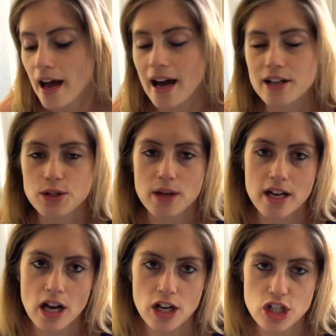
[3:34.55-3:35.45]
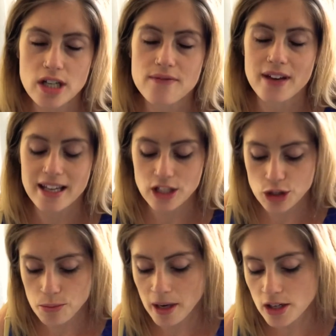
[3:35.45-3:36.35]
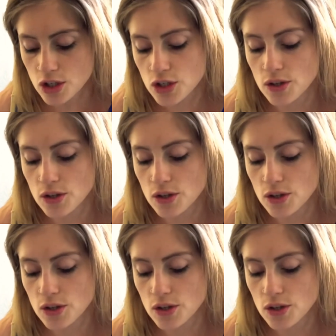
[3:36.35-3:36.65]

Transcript: I do get nausea if I eat too much,